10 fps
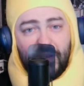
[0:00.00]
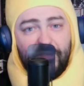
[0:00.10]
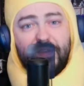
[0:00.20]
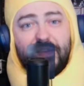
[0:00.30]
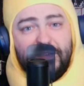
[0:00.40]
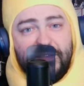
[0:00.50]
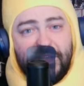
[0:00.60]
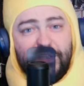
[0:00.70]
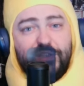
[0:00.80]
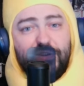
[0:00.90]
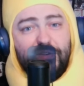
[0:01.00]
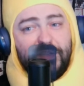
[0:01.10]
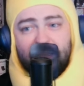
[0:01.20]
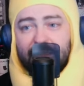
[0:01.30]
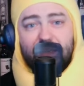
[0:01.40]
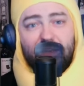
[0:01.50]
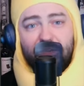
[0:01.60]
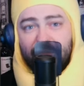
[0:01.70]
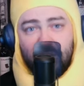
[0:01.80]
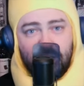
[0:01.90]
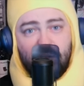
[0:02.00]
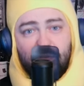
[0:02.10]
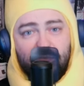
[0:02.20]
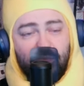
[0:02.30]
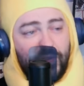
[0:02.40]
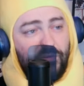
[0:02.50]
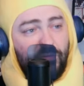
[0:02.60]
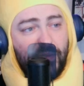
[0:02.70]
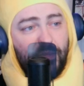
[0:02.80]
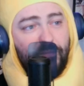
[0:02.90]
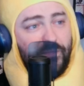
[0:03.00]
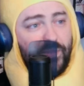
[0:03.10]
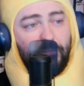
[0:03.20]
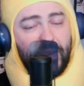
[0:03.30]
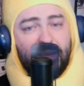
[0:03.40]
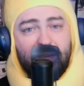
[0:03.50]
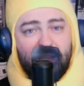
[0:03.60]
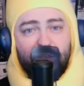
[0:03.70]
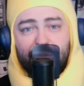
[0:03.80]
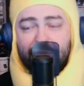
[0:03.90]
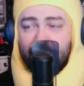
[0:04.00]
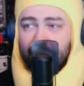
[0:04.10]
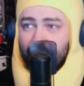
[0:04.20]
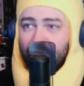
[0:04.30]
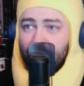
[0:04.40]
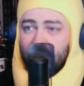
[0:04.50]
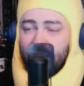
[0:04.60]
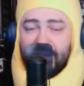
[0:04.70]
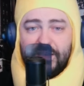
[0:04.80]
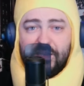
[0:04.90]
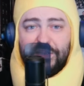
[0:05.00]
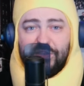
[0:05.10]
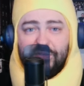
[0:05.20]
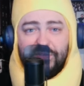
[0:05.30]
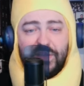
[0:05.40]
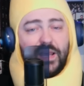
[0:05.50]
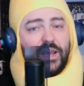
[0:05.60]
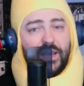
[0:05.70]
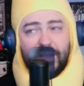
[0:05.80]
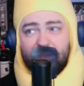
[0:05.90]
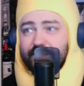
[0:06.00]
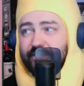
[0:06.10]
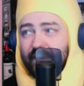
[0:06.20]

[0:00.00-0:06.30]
of these teacher diddling videos, whether it be the men teachers or the lady teachers. It's